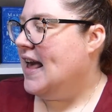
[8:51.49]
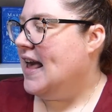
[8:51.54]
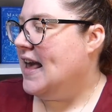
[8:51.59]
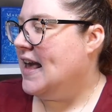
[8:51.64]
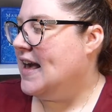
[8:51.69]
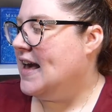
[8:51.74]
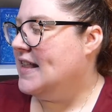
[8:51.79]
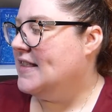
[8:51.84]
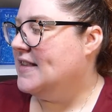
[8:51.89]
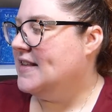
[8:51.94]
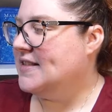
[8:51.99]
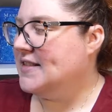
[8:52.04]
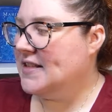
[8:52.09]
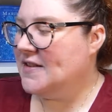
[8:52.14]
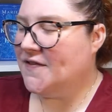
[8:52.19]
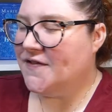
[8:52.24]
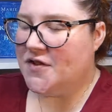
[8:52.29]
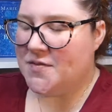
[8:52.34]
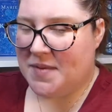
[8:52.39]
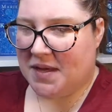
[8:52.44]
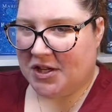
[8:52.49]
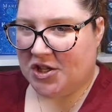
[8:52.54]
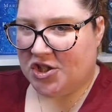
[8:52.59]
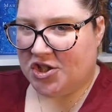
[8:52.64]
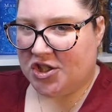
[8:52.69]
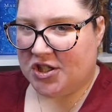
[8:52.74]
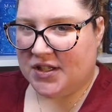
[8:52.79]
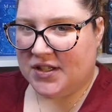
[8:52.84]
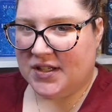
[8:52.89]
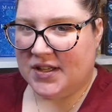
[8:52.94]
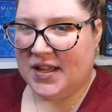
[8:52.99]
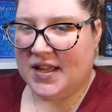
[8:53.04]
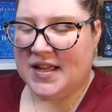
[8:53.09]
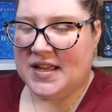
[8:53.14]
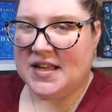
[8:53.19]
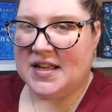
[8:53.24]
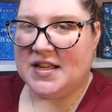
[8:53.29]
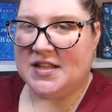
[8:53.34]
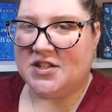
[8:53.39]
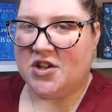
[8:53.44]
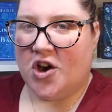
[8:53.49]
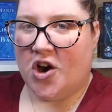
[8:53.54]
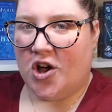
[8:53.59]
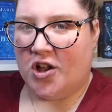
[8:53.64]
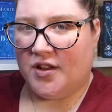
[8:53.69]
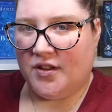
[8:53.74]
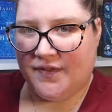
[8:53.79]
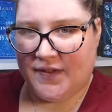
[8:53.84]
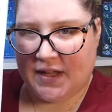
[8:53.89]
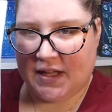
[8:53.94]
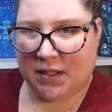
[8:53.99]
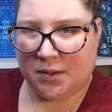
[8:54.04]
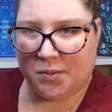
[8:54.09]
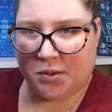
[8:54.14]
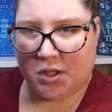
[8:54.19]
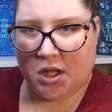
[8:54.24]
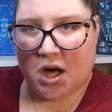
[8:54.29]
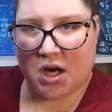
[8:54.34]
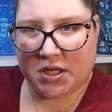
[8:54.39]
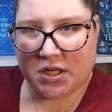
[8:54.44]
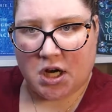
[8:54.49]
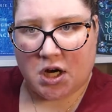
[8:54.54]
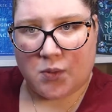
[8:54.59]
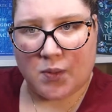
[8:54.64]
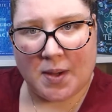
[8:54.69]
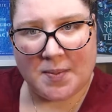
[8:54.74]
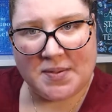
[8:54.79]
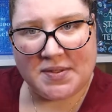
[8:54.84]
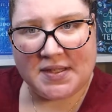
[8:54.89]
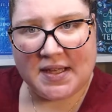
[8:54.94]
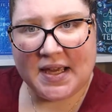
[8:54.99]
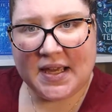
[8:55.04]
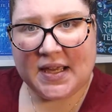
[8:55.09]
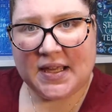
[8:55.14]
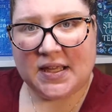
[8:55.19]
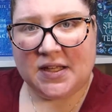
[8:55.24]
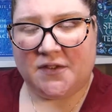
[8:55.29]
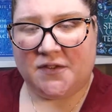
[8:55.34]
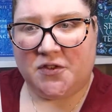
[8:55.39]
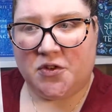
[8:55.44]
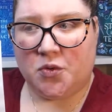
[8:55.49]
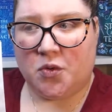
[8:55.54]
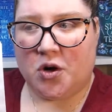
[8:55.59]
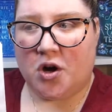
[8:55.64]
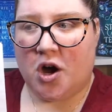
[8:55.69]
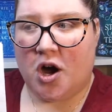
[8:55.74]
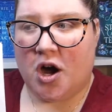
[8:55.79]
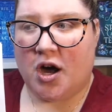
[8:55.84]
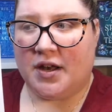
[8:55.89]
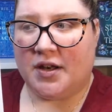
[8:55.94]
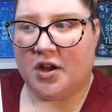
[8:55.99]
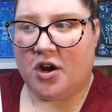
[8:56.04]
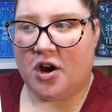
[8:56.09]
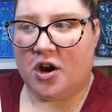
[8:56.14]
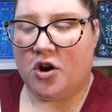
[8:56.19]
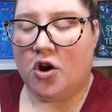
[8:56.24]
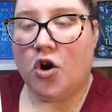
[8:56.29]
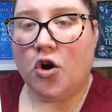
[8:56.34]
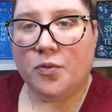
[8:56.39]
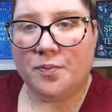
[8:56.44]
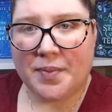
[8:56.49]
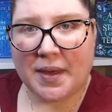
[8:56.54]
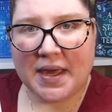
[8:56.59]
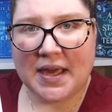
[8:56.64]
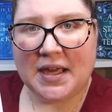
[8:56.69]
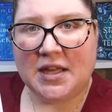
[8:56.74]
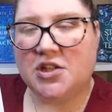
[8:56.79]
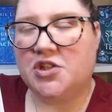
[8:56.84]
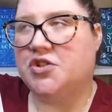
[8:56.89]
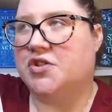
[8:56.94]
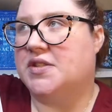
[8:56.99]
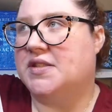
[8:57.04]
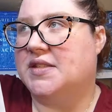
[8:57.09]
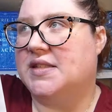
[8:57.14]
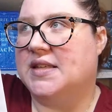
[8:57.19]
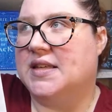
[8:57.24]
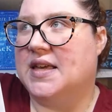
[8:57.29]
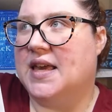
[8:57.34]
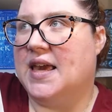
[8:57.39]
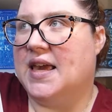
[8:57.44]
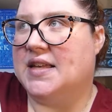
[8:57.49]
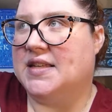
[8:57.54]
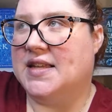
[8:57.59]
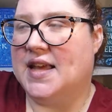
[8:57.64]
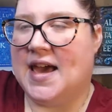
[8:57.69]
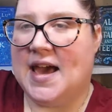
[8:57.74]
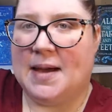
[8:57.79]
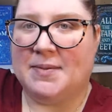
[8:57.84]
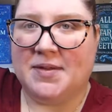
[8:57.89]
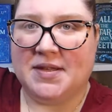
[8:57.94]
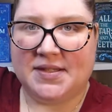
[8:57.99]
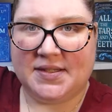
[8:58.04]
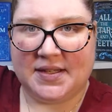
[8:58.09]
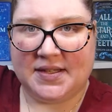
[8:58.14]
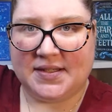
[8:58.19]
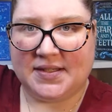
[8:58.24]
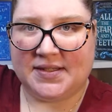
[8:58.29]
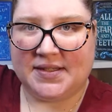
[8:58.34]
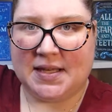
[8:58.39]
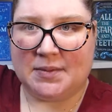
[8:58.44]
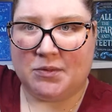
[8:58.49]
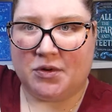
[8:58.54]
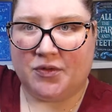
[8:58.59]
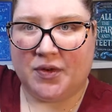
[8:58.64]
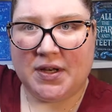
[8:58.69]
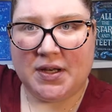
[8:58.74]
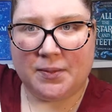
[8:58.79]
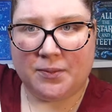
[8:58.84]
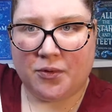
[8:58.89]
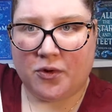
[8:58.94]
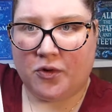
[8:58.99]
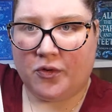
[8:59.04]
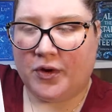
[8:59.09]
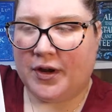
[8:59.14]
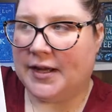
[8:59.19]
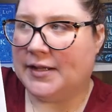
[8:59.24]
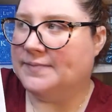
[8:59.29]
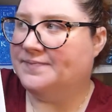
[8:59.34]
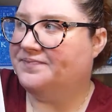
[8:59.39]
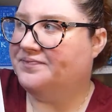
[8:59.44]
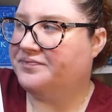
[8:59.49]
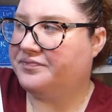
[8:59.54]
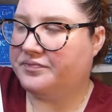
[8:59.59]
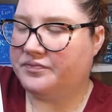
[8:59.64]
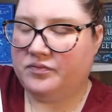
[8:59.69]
And this information is all available on our website. If you are on our homepage, you'll see a tab that says Summer Reading Program.